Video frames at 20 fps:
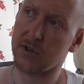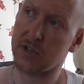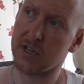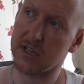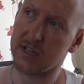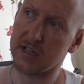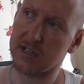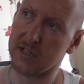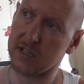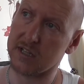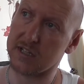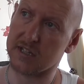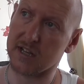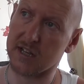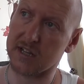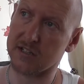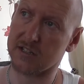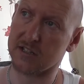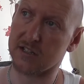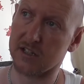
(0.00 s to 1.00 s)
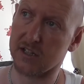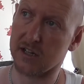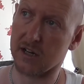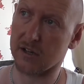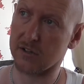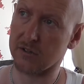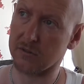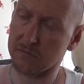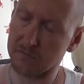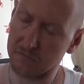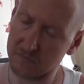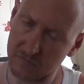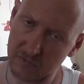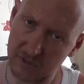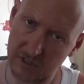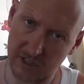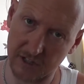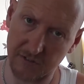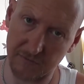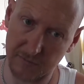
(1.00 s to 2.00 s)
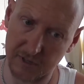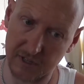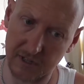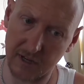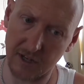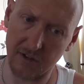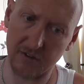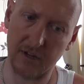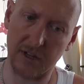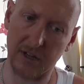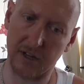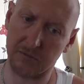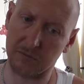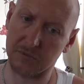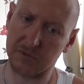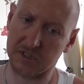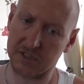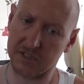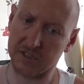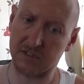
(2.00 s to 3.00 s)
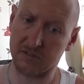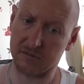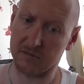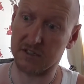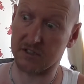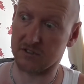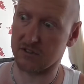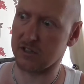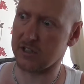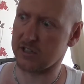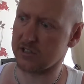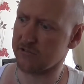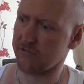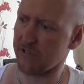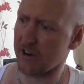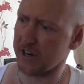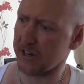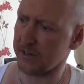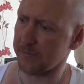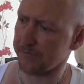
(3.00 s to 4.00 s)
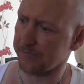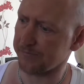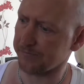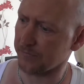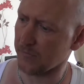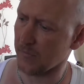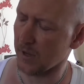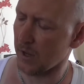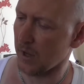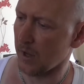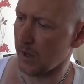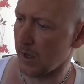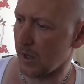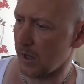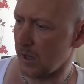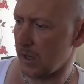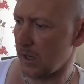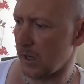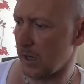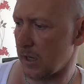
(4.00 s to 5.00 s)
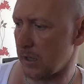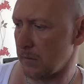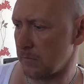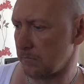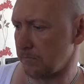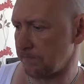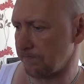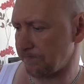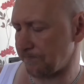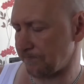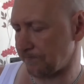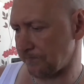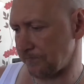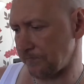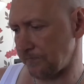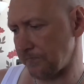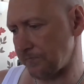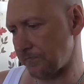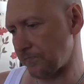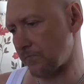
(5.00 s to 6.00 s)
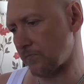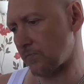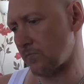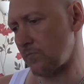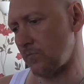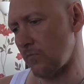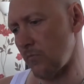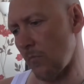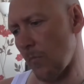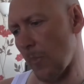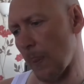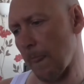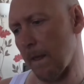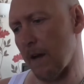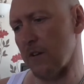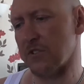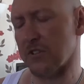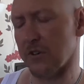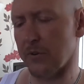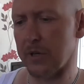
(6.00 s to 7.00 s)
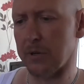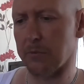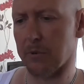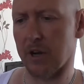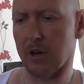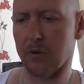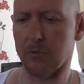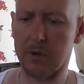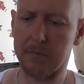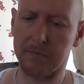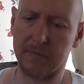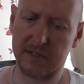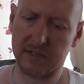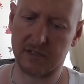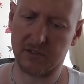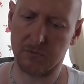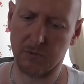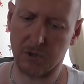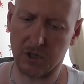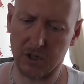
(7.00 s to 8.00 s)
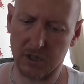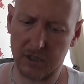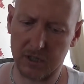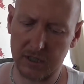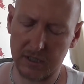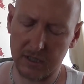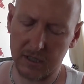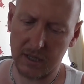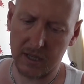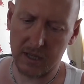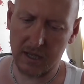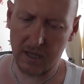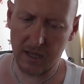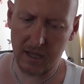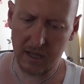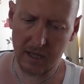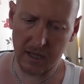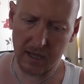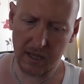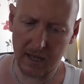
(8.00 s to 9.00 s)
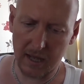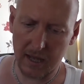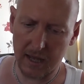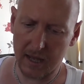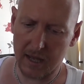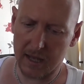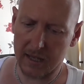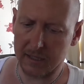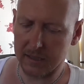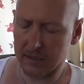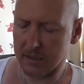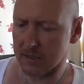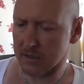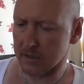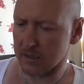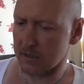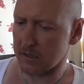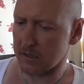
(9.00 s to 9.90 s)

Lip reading: he tends to, you know, leave me alone now, which is great. So anyway, I went back to work, and